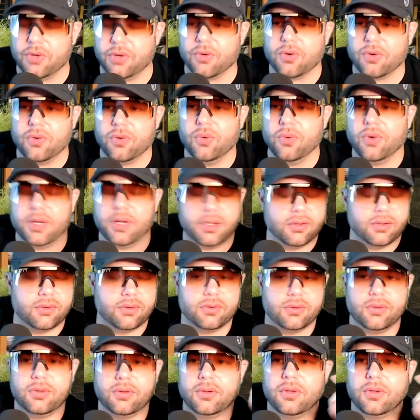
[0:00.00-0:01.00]

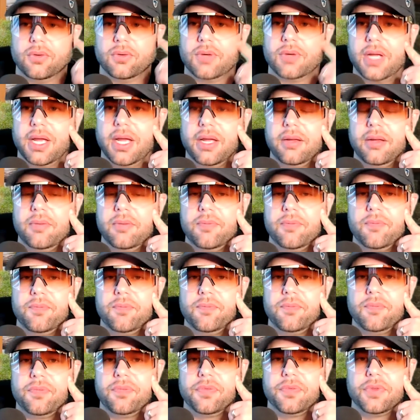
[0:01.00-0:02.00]
coins. Okay,
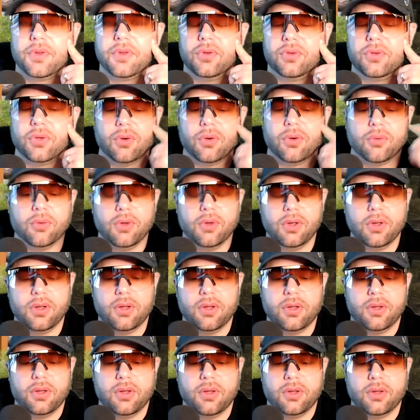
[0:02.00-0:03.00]
so
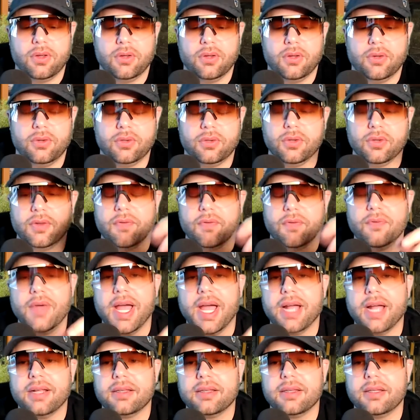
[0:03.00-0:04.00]
the
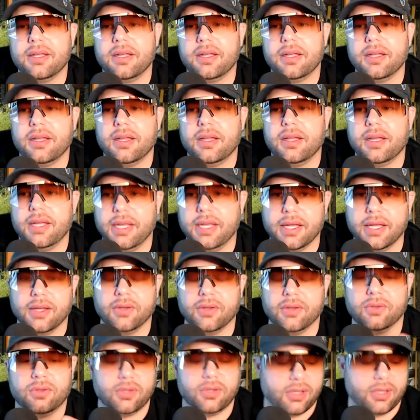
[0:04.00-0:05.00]
fact
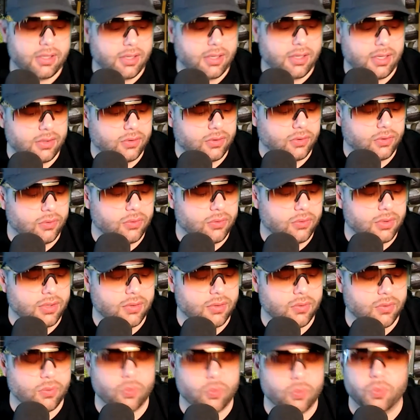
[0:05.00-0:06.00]
is, and so
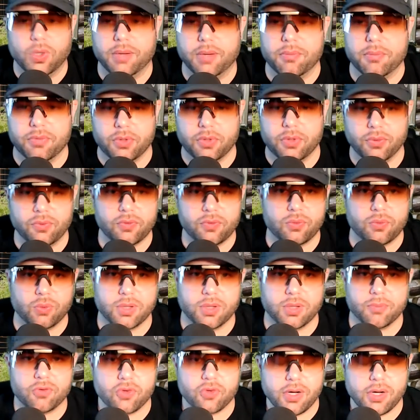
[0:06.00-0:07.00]
what
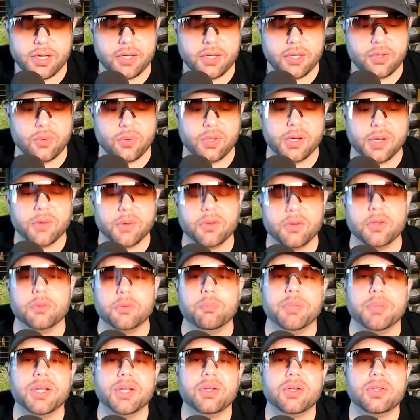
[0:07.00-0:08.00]
I'm trying to do here is
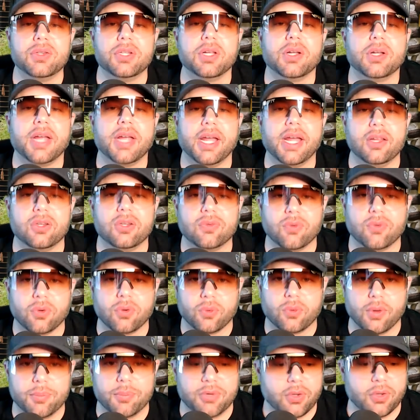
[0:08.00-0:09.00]
build the case for
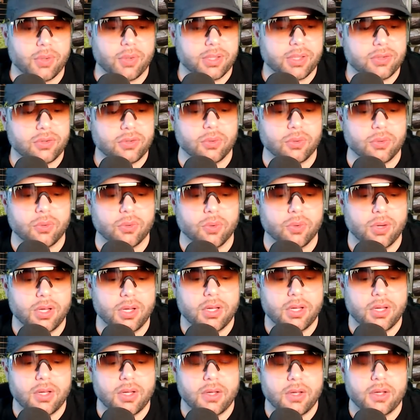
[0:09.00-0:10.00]
crypto, as to
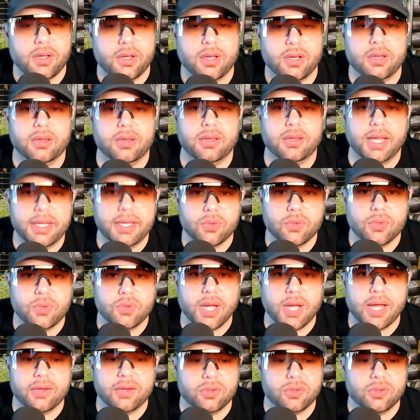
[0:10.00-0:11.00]
let you
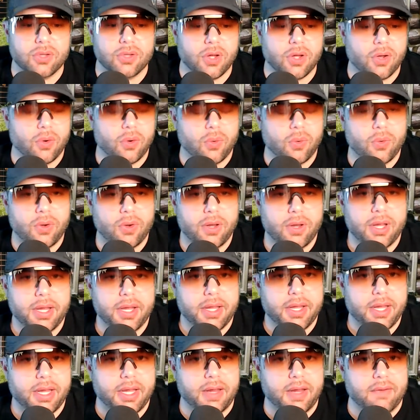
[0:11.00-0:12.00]
guys know,
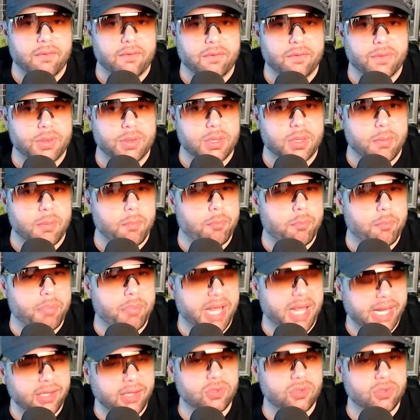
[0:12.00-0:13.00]
if the
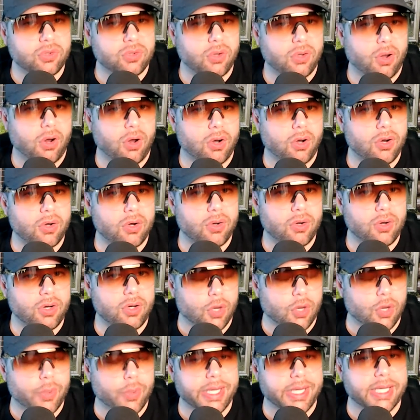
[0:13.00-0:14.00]
banks are
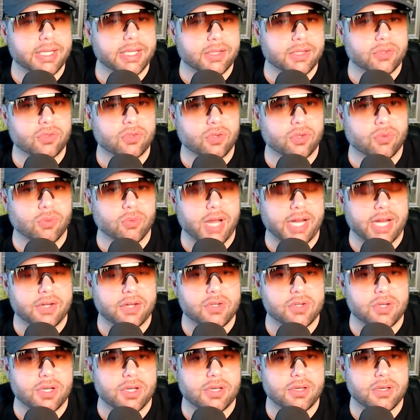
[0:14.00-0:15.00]
going in this
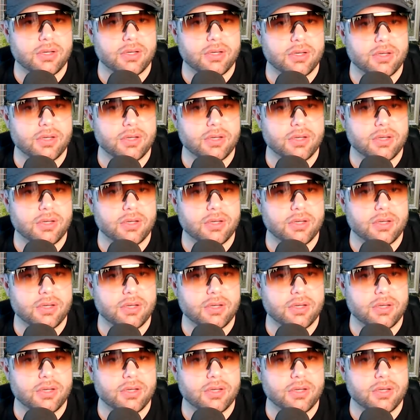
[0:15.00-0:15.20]
direction